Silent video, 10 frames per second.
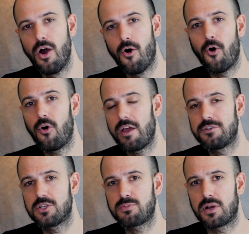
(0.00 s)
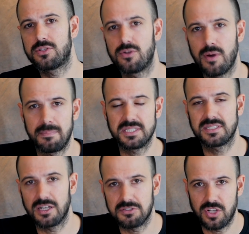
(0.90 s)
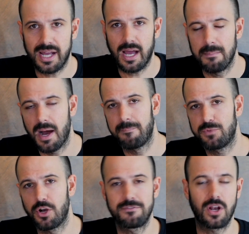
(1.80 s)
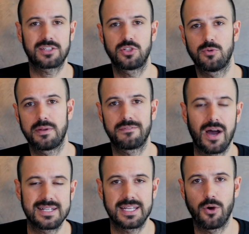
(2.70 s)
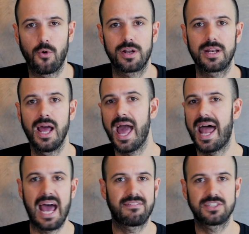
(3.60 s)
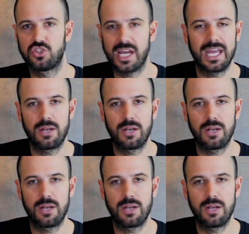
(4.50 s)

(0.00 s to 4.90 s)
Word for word: or if you just want to do a business health checkup, um, you know, if you'd like to do a bit of an IT audit and have us check